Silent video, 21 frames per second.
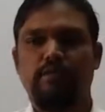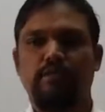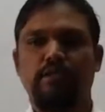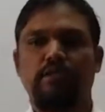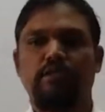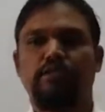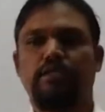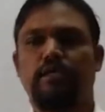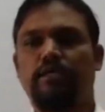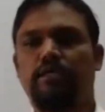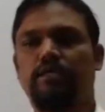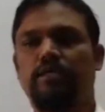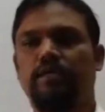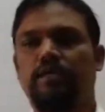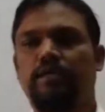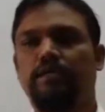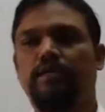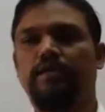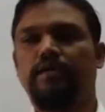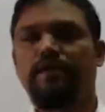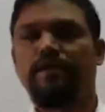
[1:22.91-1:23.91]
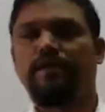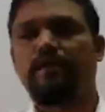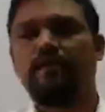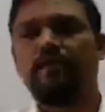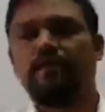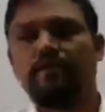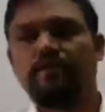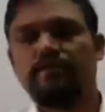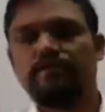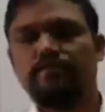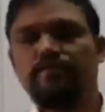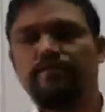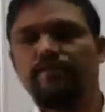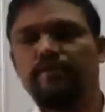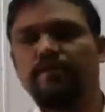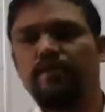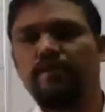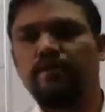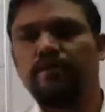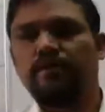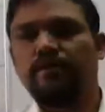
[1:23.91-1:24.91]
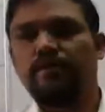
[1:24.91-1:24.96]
These are the indicators of